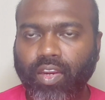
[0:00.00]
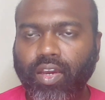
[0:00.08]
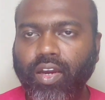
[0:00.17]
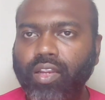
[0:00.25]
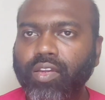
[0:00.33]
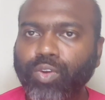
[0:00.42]

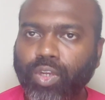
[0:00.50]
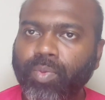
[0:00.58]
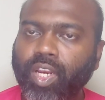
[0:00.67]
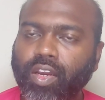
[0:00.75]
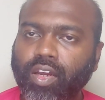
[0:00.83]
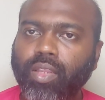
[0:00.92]
our YouTube
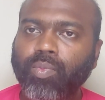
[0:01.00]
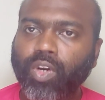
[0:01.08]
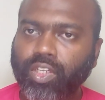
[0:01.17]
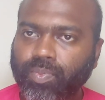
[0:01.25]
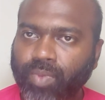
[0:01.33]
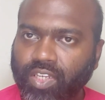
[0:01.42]
algorithm
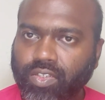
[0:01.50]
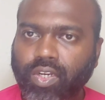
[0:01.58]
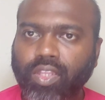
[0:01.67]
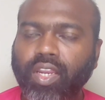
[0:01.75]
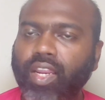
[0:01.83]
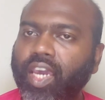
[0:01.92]
works based
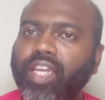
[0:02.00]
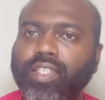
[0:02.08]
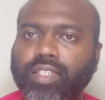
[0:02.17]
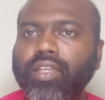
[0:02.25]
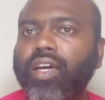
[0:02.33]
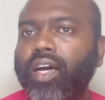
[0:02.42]
on the likes,
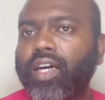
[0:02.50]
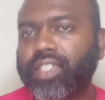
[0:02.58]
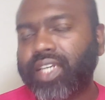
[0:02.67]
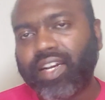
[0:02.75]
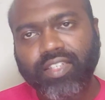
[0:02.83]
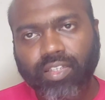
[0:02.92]

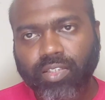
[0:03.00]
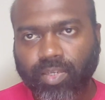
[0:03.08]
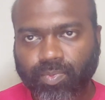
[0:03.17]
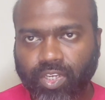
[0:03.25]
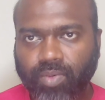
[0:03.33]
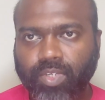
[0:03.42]
shares and
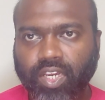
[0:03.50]
subscribes.